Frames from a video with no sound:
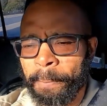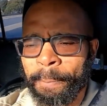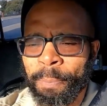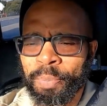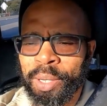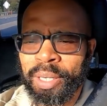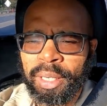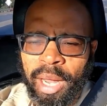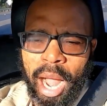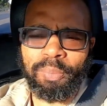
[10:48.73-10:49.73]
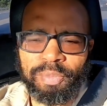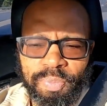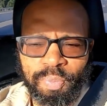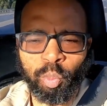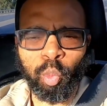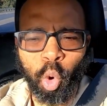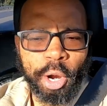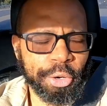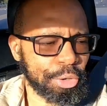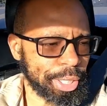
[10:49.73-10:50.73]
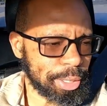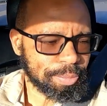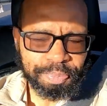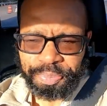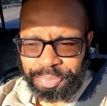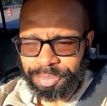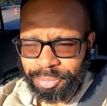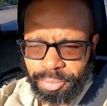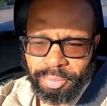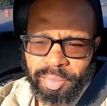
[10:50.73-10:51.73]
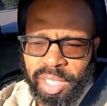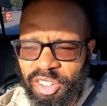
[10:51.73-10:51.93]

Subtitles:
I'm wondering